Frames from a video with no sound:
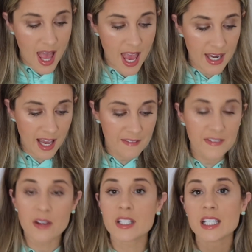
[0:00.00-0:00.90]
and I
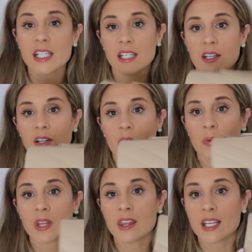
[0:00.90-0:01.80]
found it here
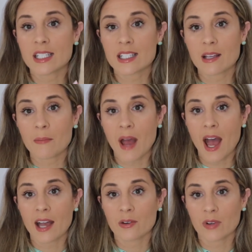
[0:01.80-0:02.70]
with this
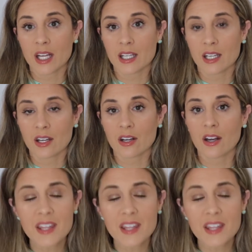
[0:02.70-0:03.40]
bag right here.